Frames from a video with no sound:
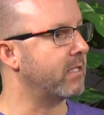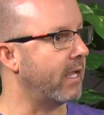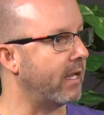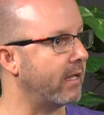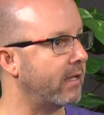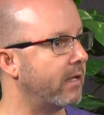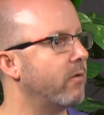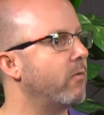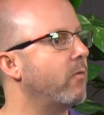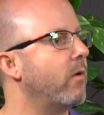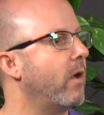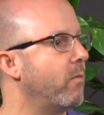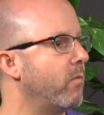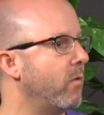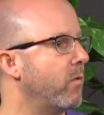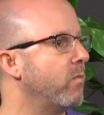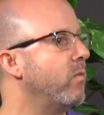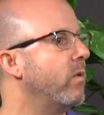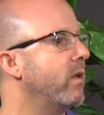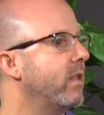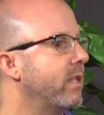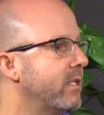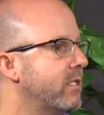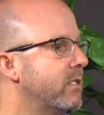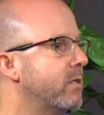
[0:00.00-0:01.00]
And we
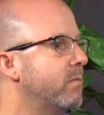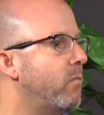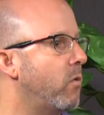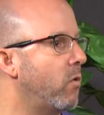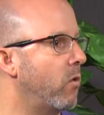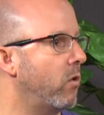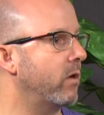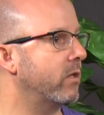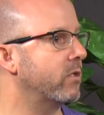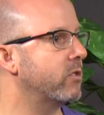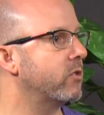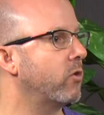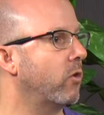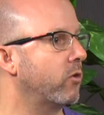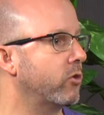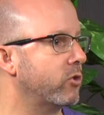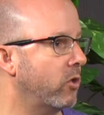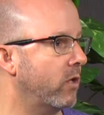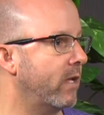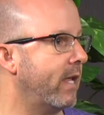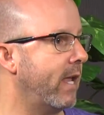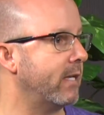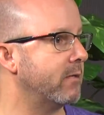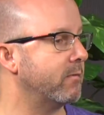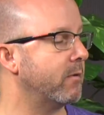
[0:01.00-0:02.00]
really support
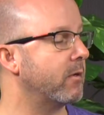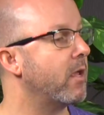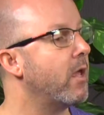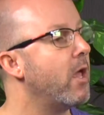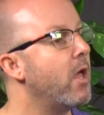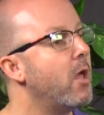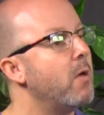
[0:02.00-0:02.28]
social engagement,